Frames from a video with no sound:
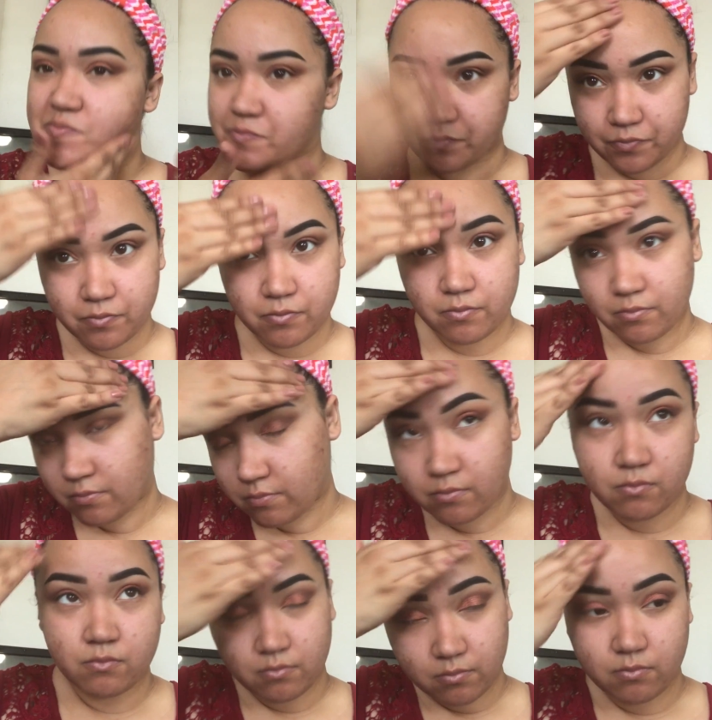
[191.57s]
this will
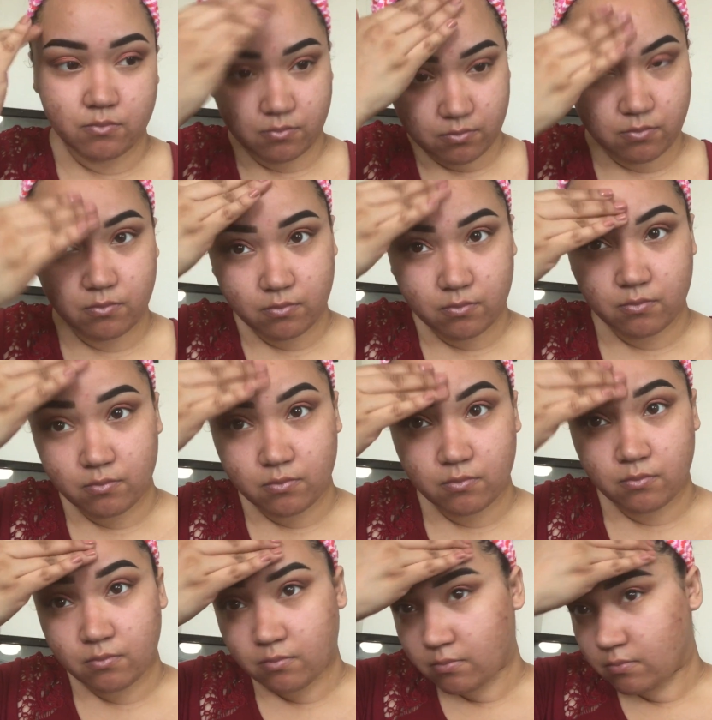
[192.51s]
not
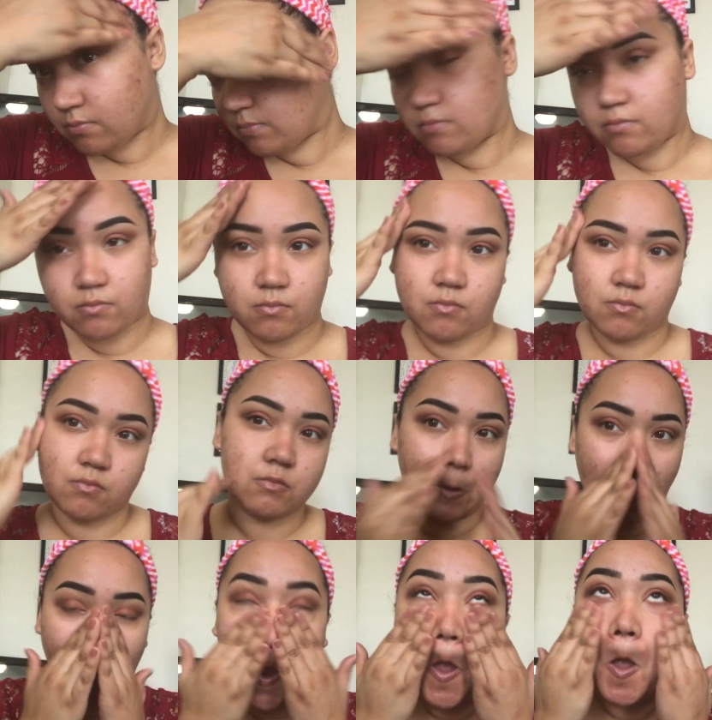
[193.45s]
oil up my
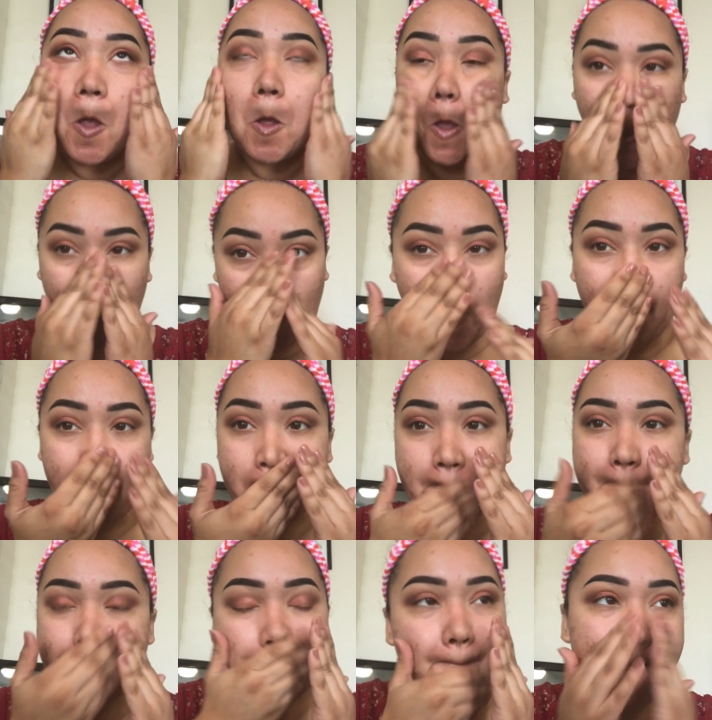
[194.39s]
T-zone as much as
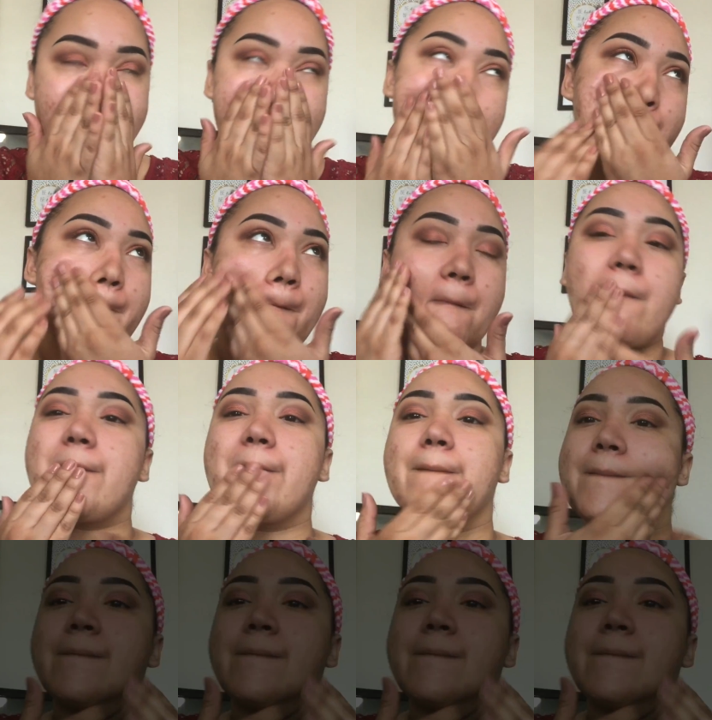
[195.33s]
any other primers.